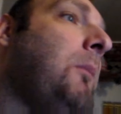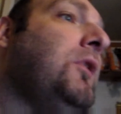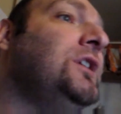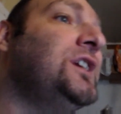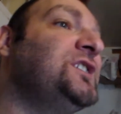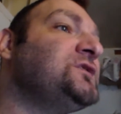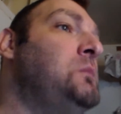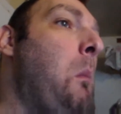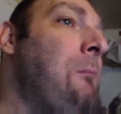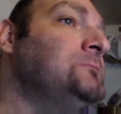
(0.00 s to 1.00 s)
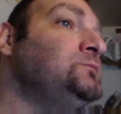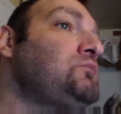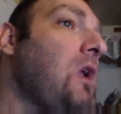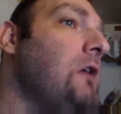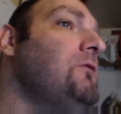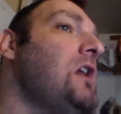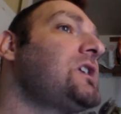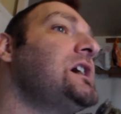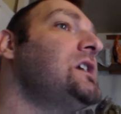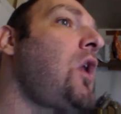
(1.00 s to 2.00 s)
point is, I'd
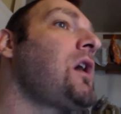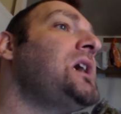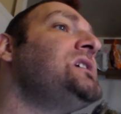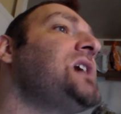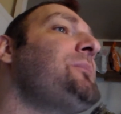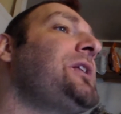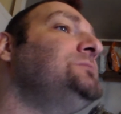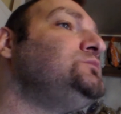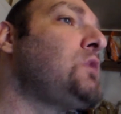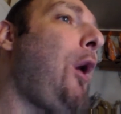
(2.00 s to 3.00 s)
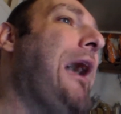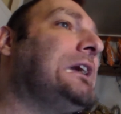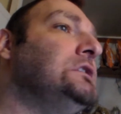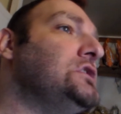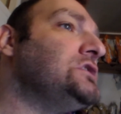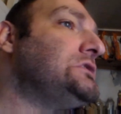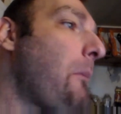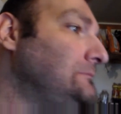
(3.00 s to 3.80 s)
rather get an arcade cabinet that I can just